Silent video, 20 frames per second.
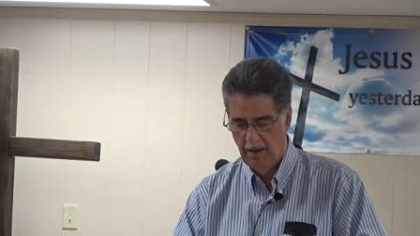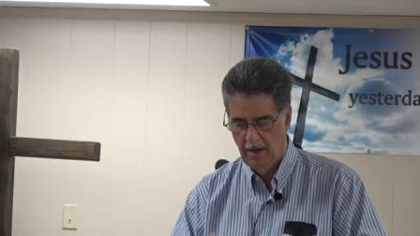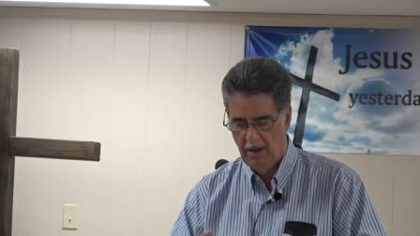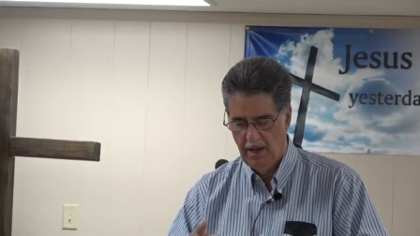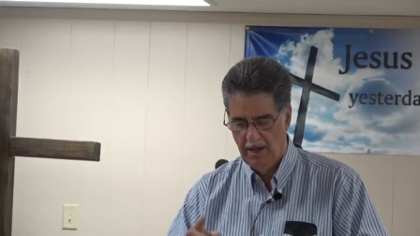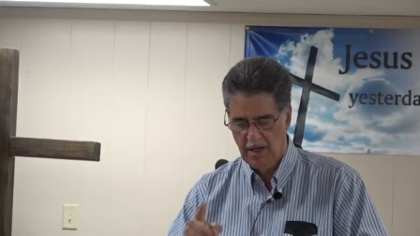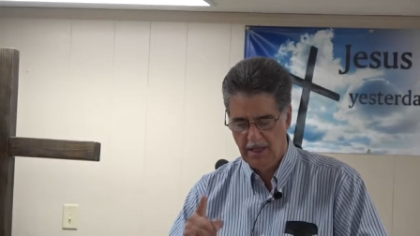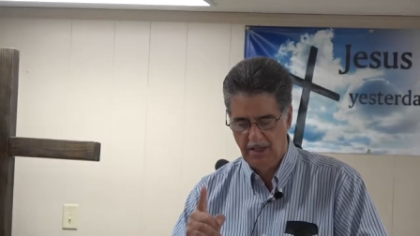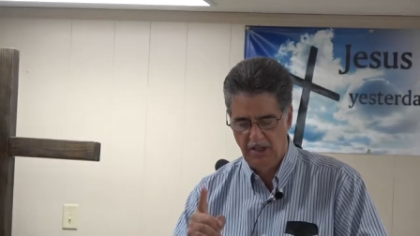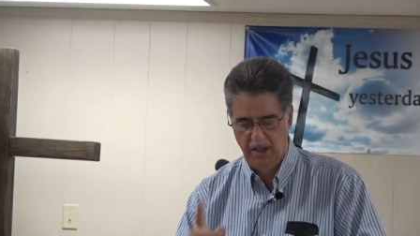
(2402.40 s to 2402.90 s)

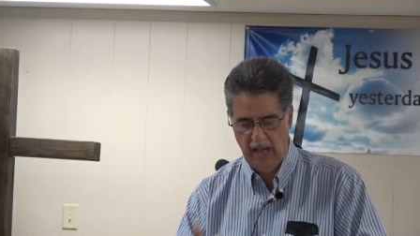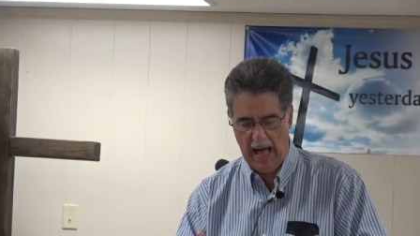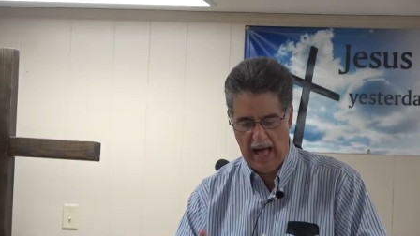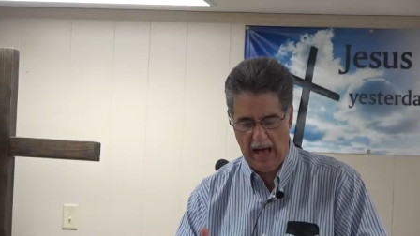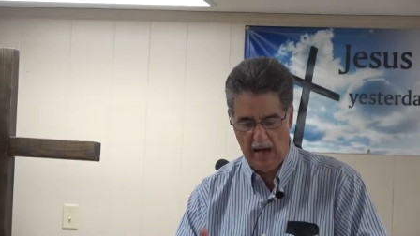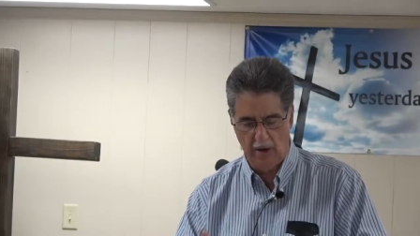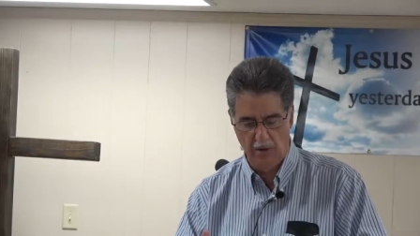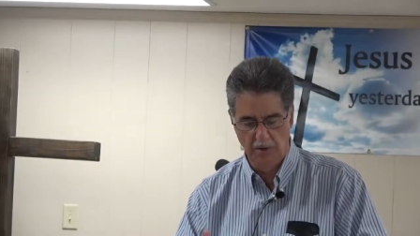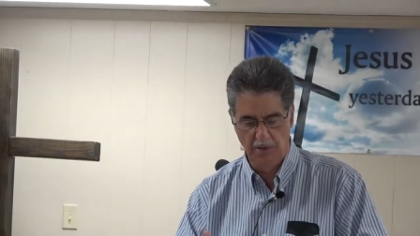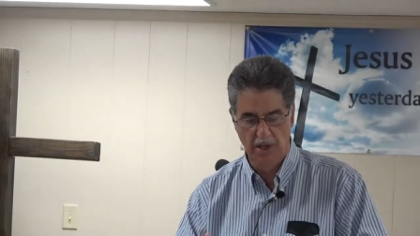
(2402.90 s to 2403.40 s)
and a
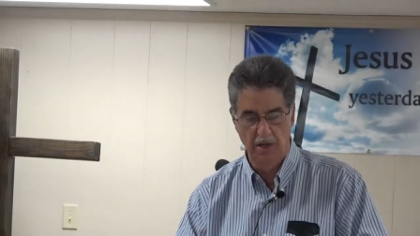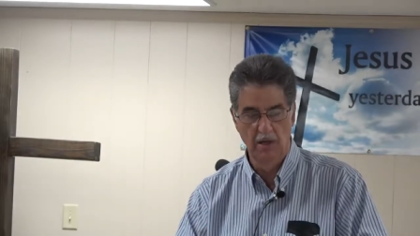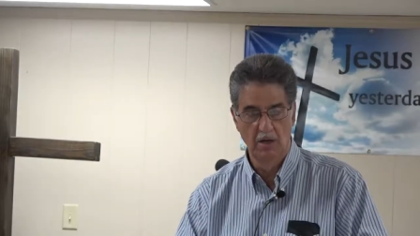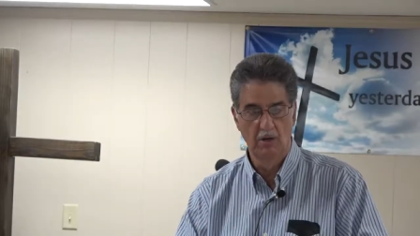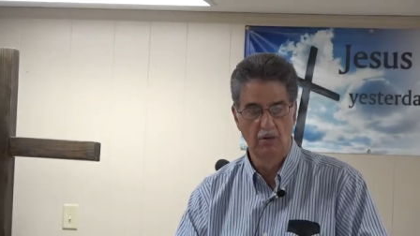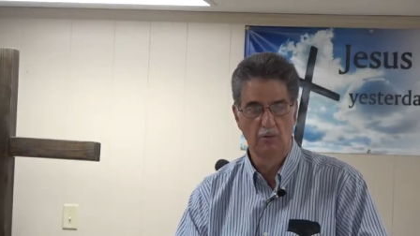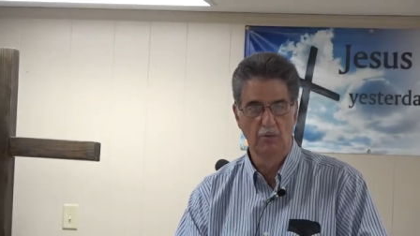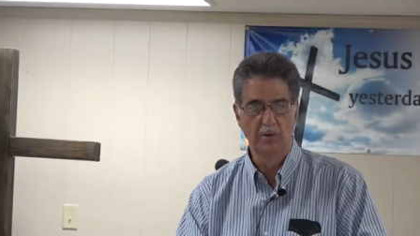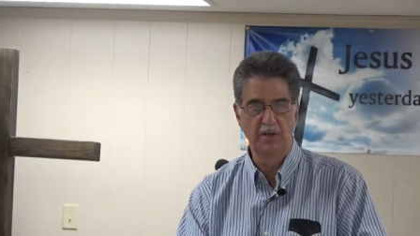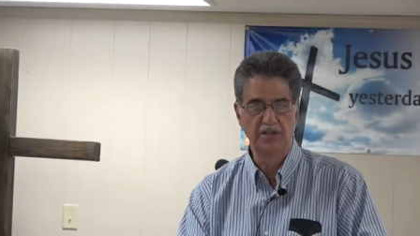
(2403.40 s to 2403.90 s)
cloud
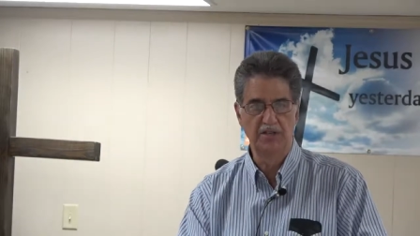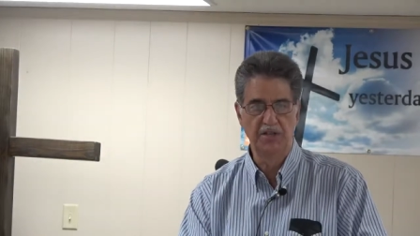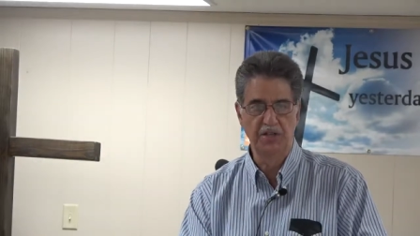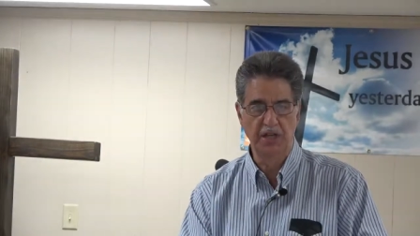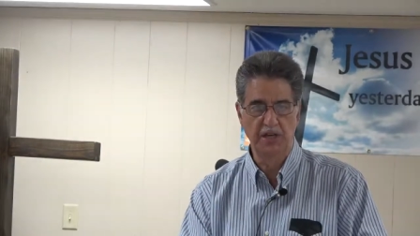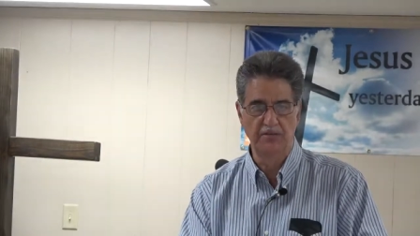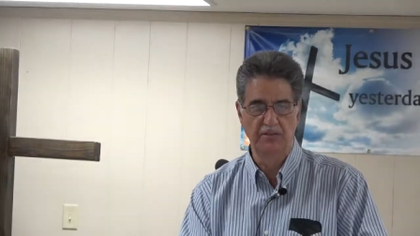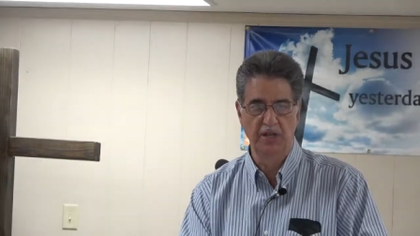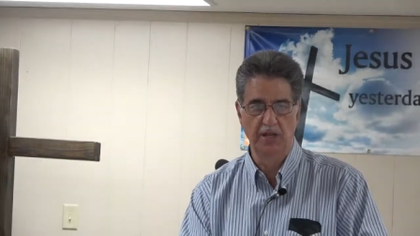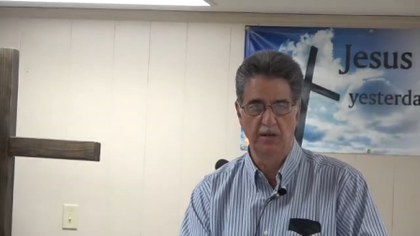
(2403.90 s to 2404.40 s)

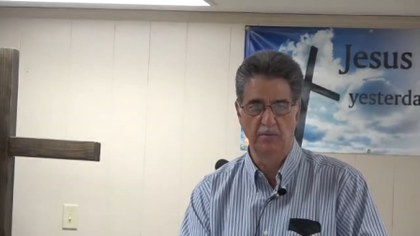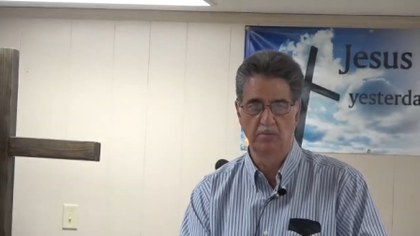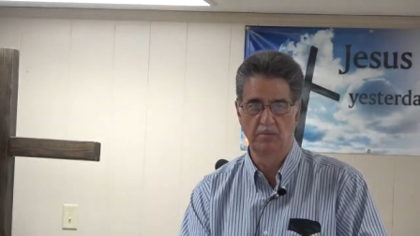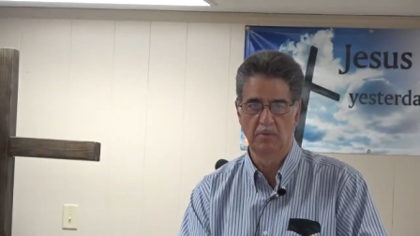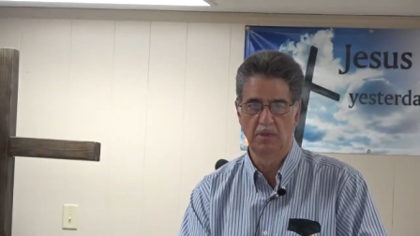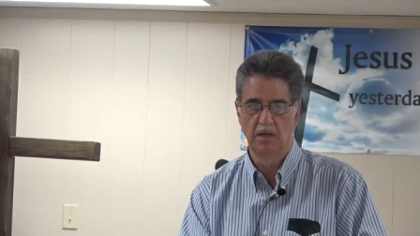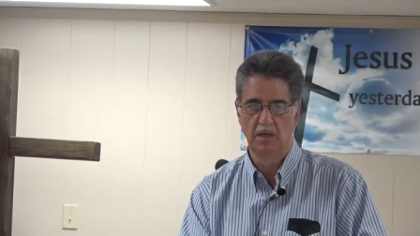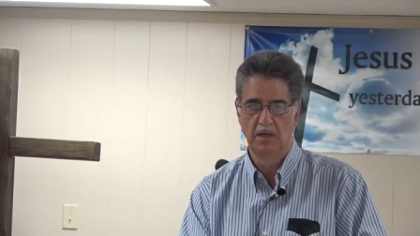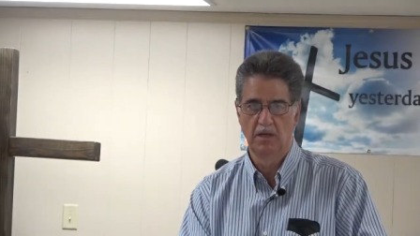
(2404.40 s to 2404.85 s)
received him